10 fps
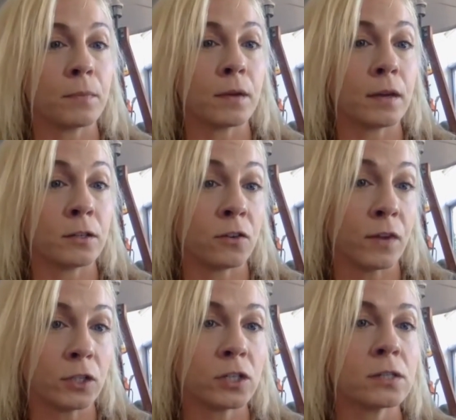
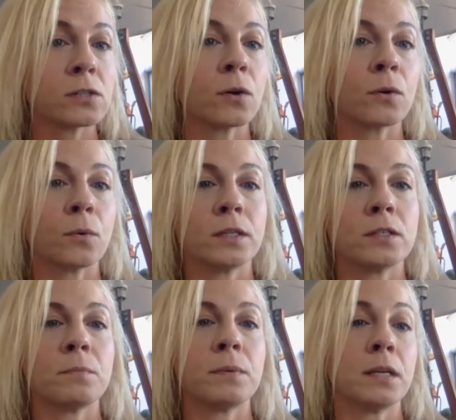interventions are going
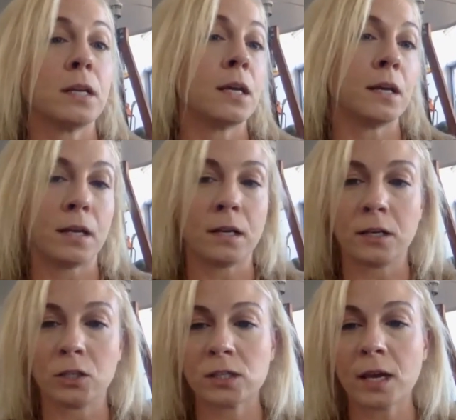to be needed in
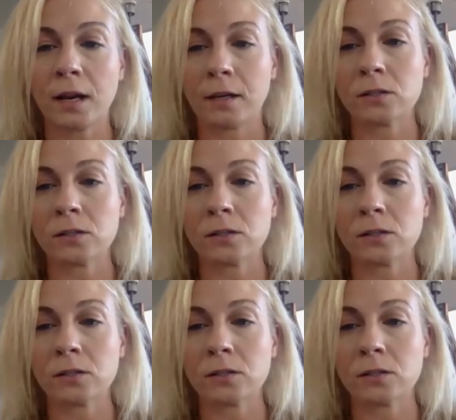each setting.